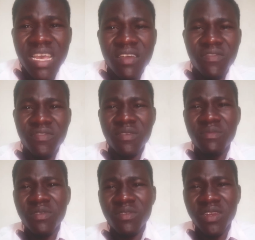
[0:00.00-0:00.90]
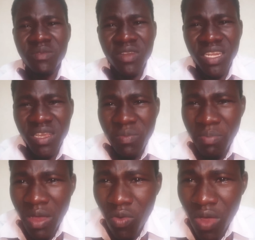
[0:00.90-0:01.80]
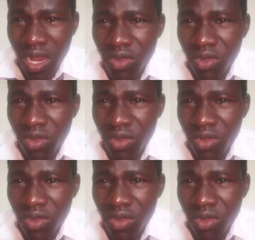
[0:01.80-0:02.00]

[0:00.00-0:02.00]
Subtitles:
from demonic power.